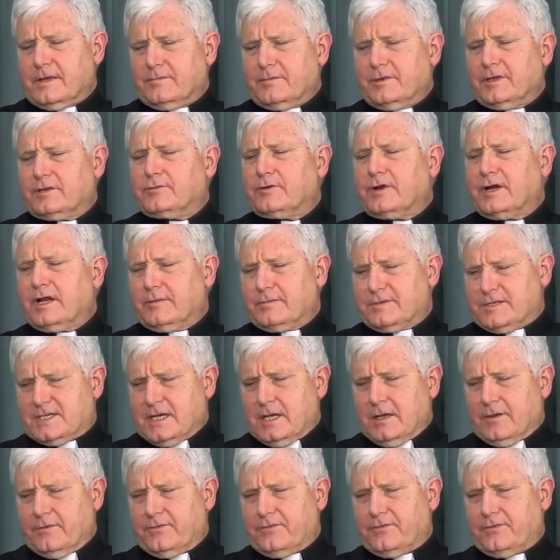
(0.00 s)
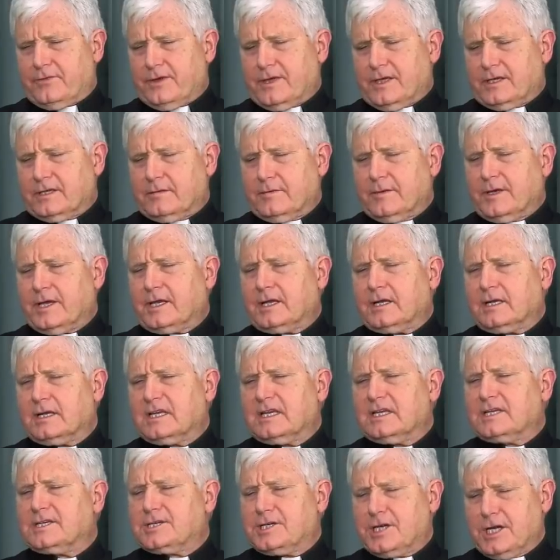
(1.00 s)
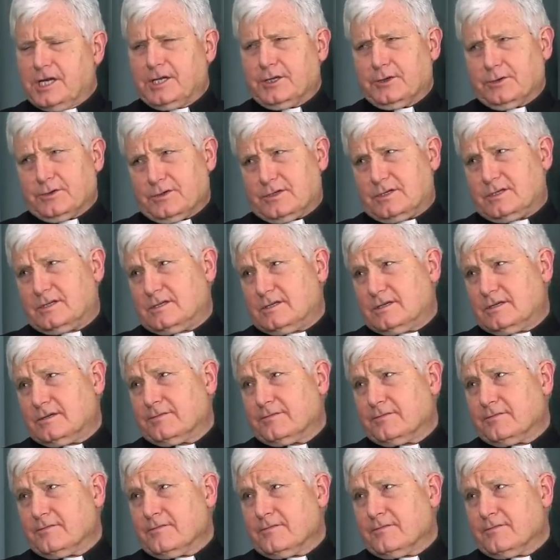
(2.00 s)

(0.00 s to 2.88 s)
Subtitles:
between himself and a man, Licinius.